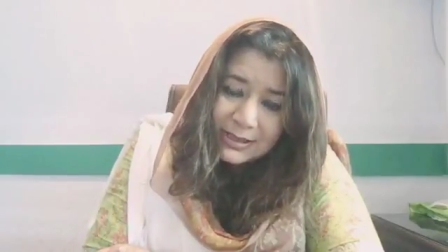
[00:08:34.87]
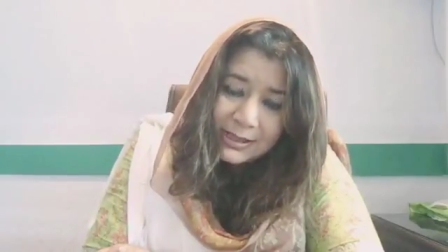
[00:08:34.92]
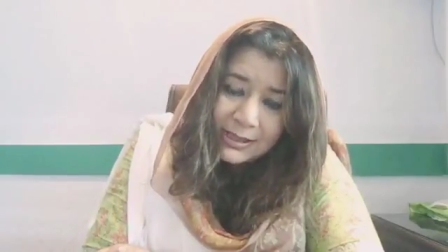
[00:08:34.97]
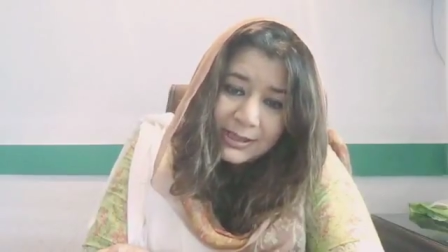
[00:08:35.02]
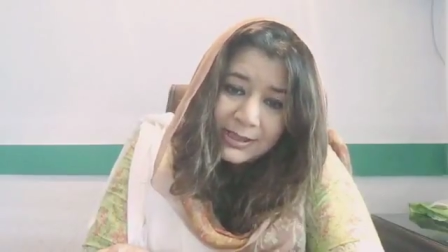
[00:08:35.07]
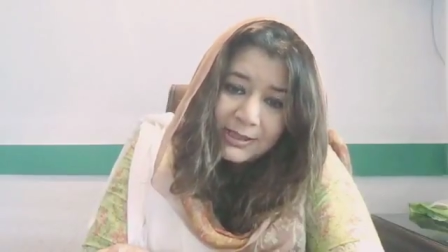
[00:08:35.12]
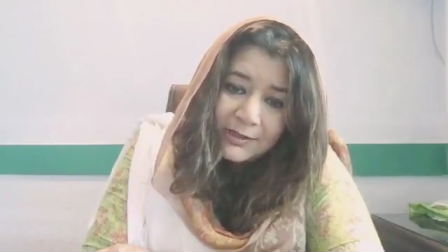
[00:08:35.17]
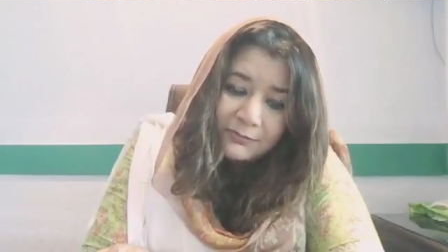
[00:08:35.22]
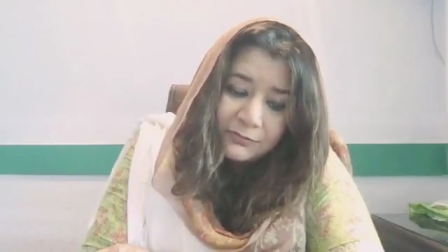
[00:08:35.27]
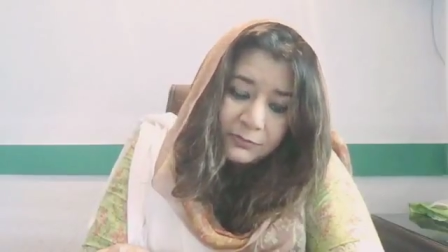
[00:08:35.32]

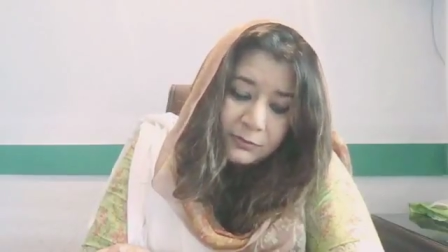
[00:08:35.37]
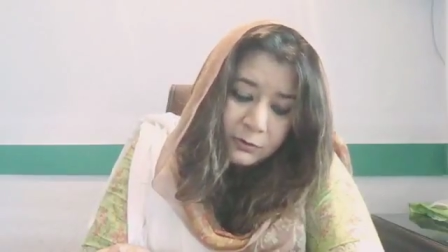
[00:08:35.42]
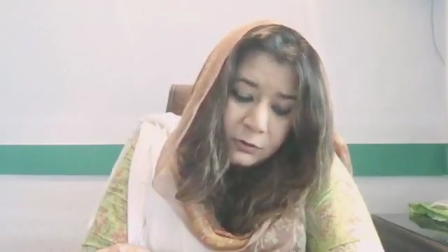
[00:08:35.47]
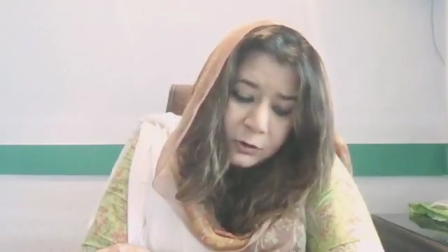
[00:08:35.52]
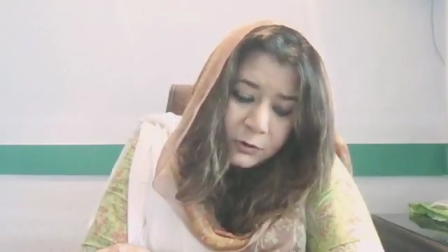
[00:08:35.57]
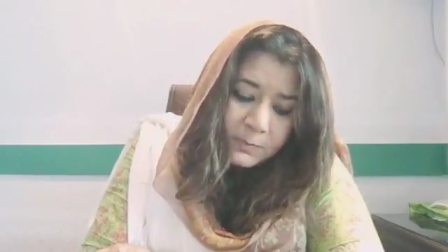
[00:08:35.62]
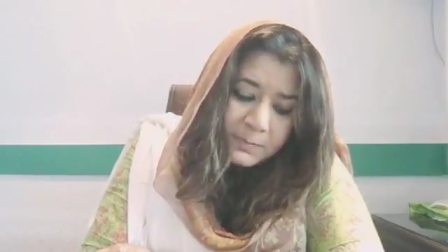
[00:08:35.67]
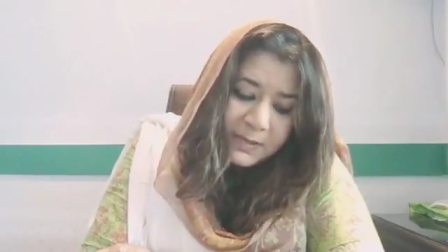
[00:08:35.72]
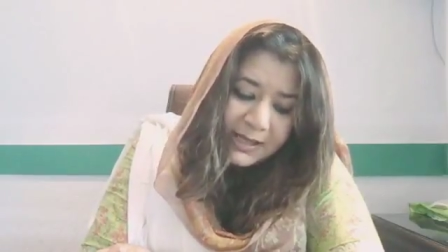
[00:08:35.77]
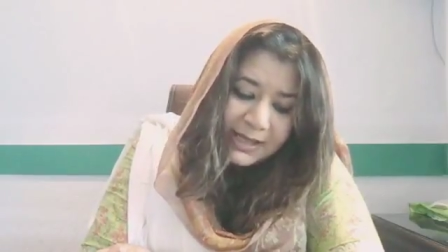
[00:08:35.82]
If you
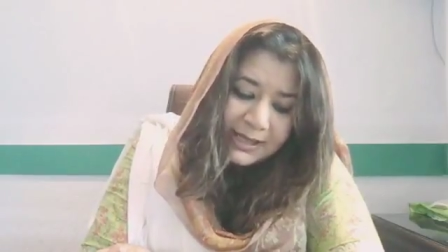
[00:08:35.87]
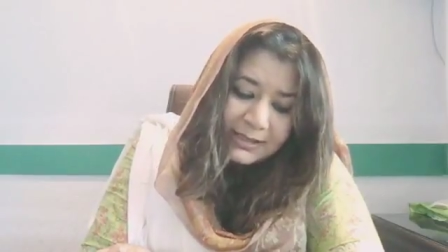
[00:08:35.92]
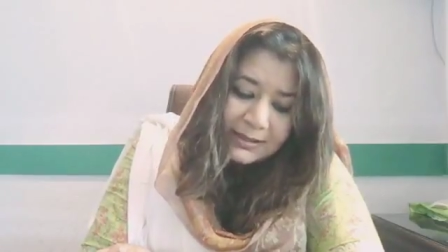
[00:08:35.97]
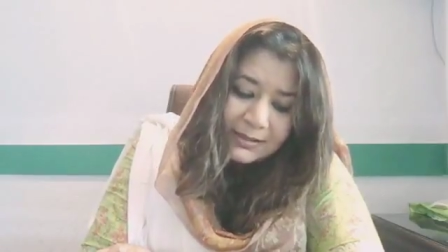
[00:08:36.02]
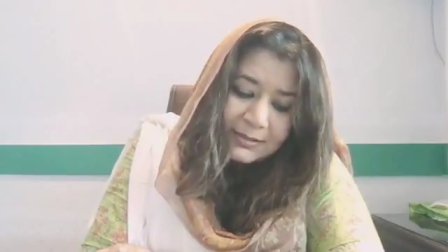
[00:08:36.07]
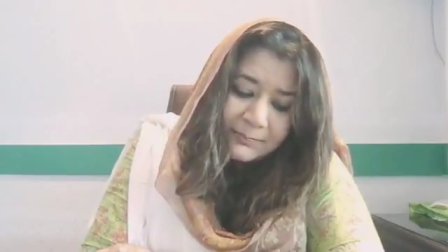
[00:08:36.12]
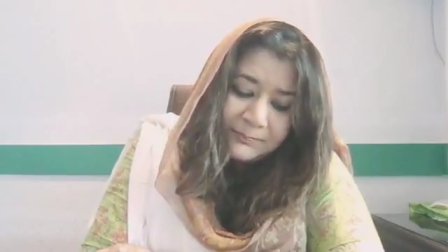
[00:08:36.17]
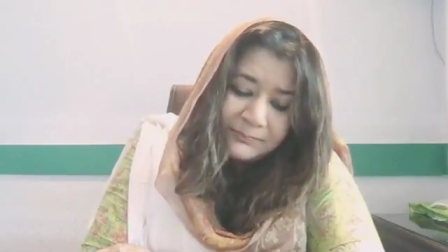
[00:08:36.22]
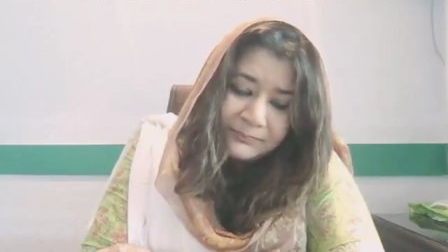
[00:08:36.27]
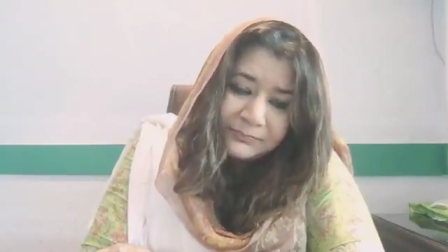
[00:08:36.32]
look
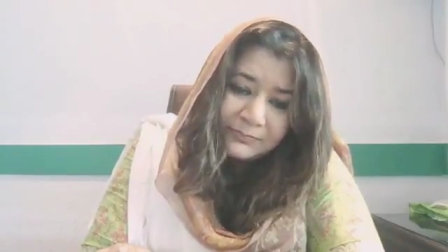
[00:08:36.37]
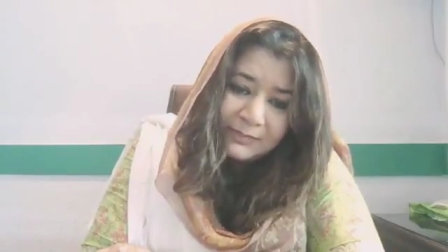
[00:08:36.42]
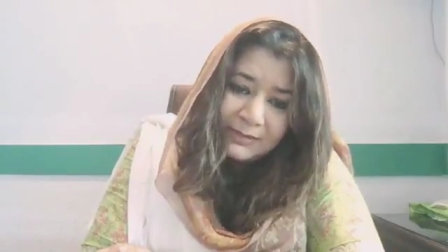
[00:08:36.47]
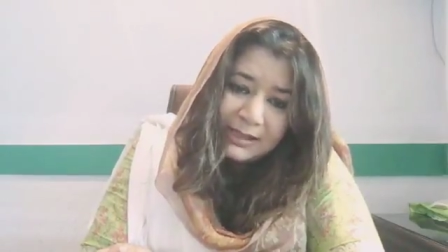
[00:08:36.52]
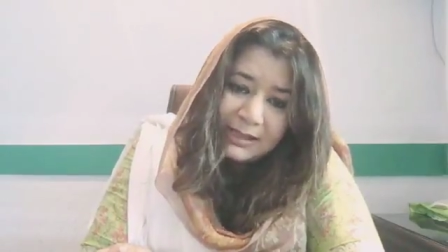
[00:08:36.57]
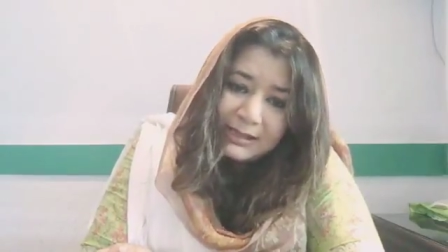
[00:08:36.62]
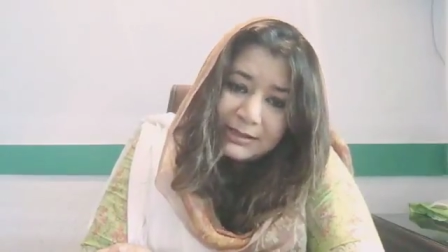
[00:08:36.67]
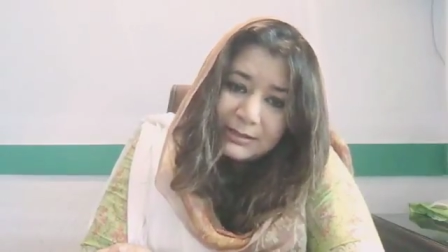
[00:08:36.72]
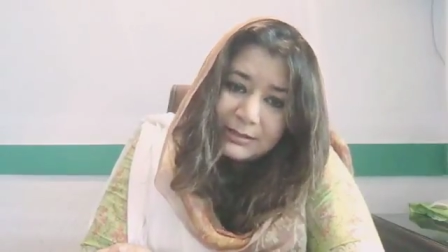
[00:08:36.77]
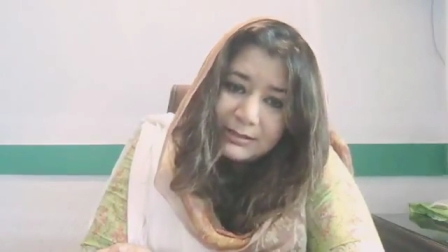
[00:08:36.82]
back
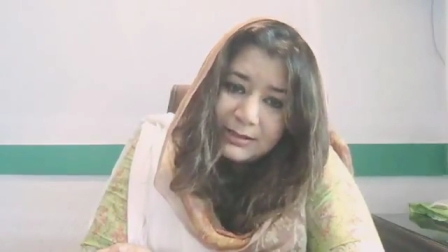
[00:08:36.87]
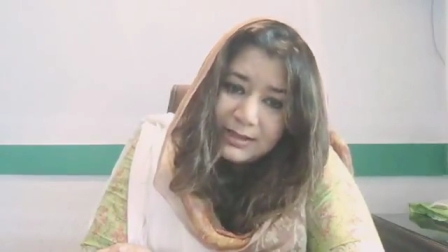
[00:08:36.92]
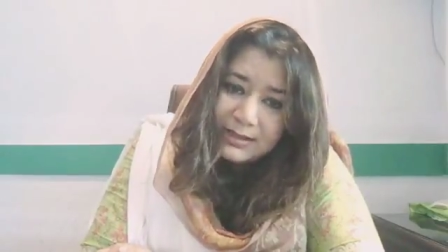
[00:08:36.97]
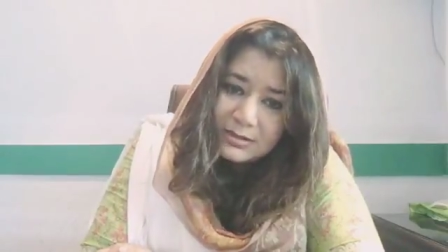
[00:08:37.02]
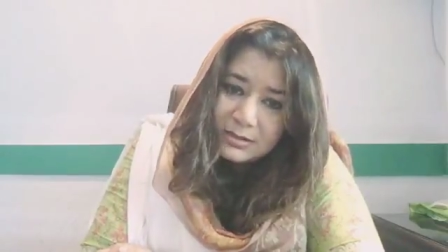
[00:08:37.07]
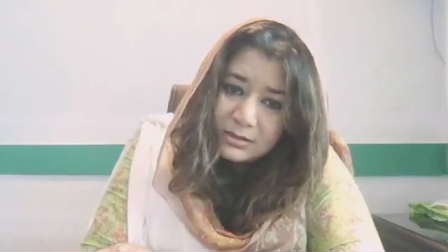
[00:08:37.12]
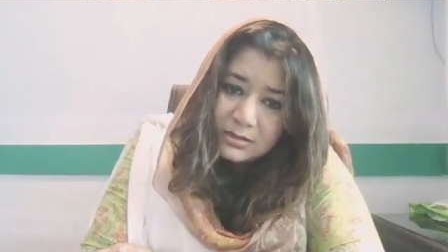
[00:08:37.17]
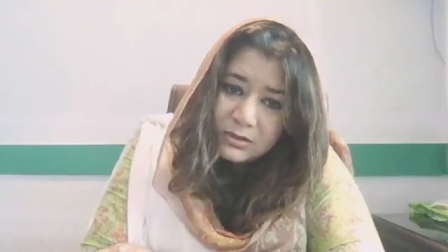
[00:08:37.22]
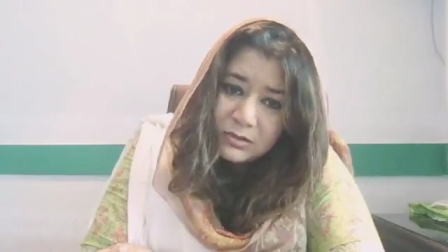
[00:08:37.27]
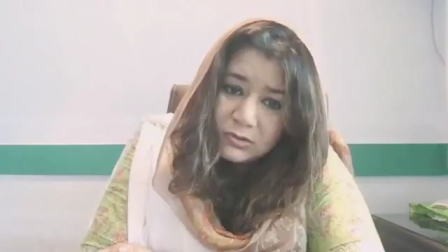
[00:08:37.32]
at
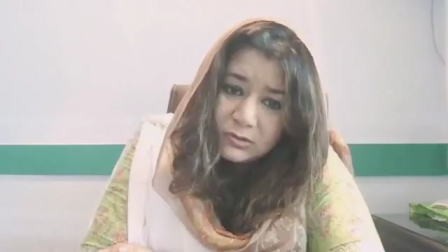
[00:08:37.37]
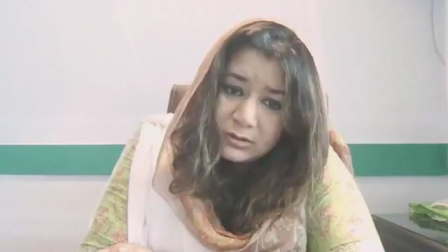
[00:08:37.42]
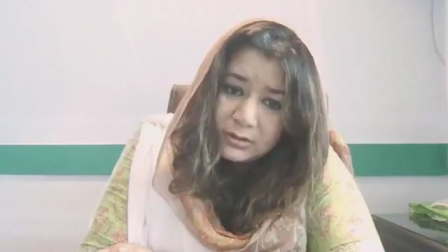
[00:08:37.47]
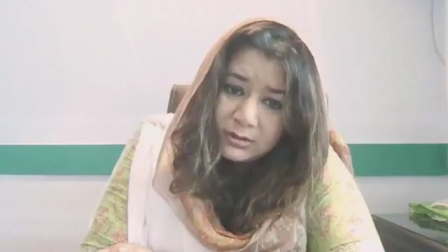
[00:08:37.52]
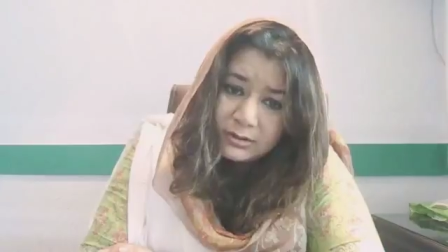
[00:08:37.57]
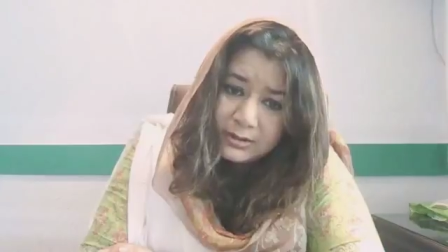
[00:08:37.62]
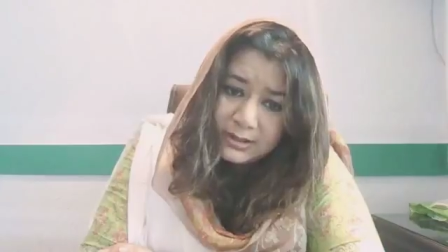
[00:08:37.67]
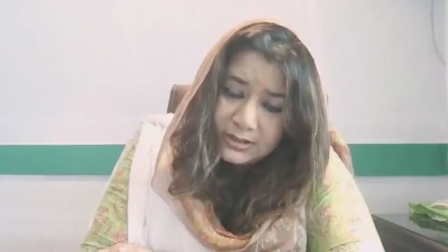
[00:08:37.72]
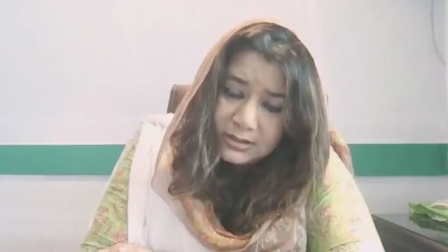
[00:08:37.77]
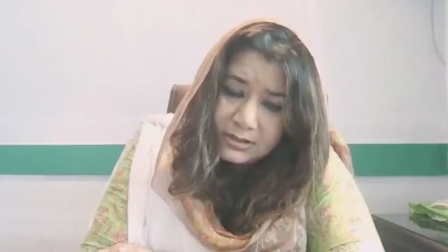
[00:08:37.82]

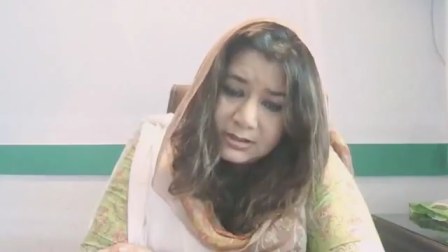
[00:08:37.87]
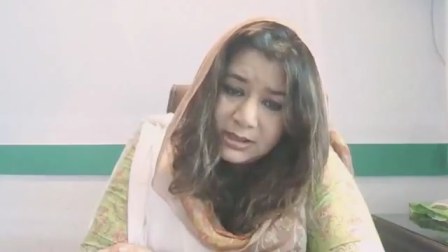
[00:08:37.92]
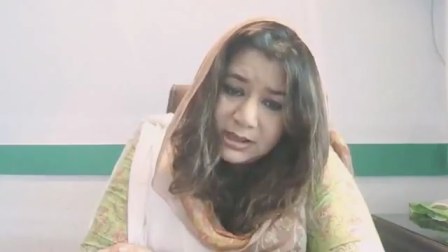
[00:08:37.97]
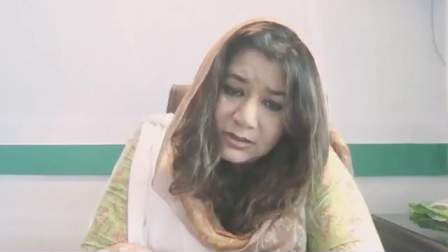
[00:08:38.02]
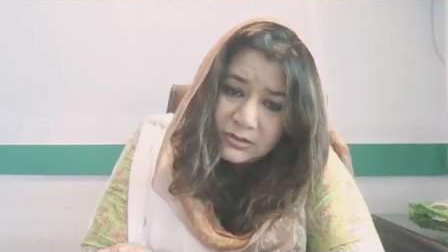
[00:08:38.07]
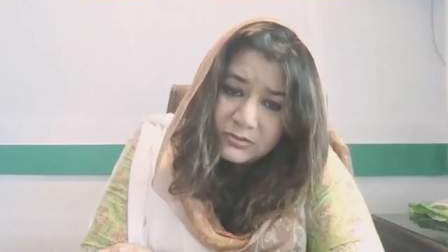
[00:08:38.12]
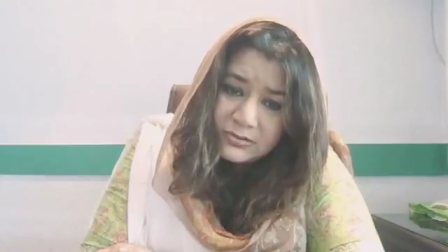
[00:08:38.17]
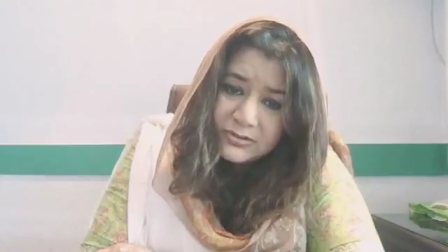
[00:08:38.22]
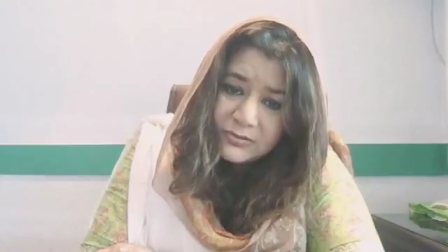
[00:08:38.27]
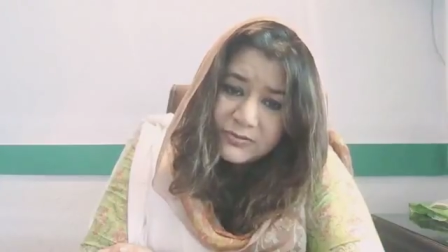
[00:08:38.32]

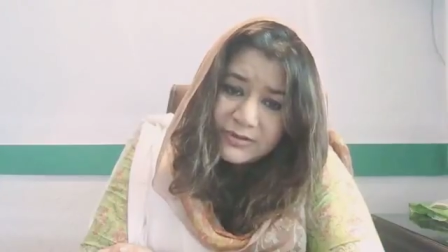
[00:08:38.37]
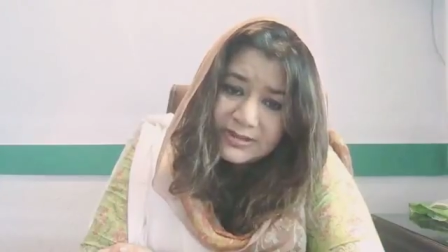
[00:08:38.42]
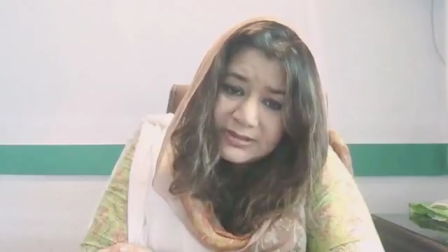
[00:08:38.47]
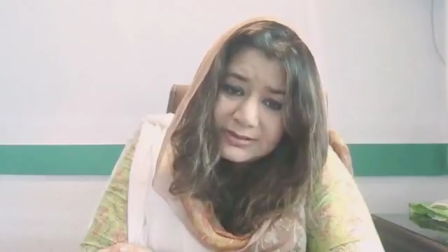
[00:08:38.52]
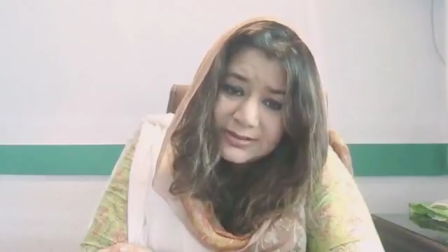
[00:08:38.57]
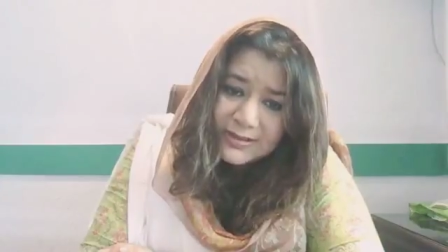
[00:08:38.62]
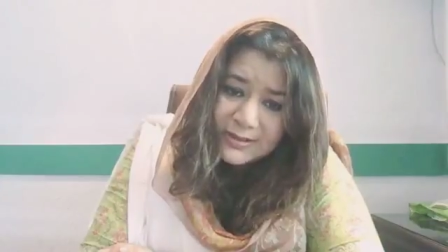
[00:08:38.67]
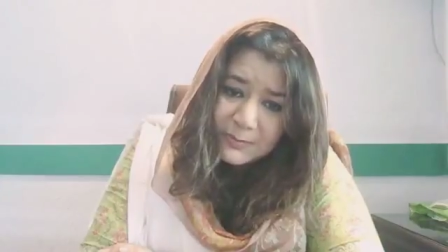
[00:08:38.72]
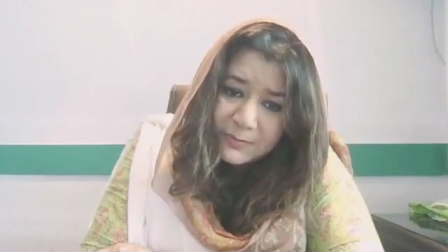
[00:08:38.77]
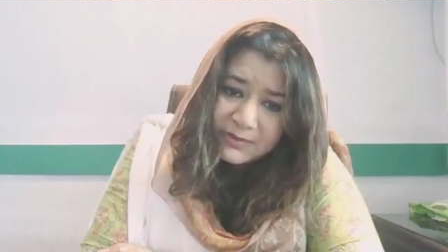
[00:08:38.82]
Netanyahu's
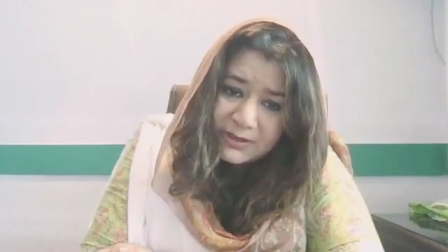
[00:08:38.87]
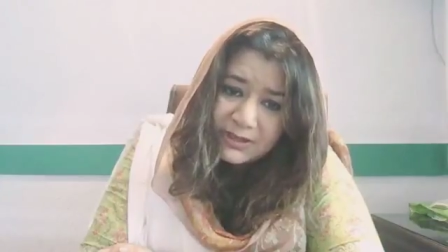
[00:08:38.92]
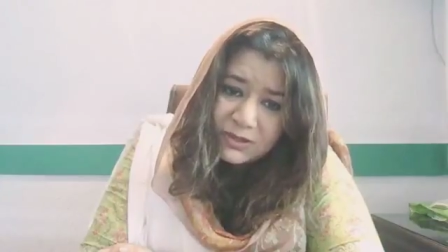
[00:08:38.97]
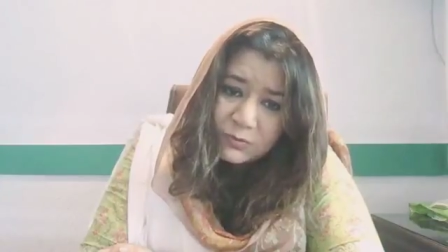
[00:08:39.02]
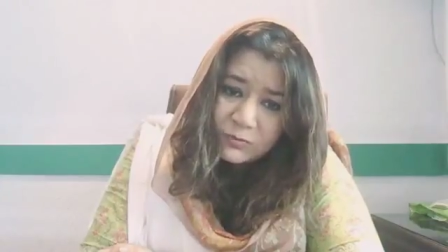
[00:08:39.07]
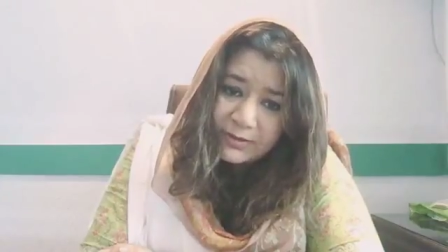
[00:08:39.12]
recent speech,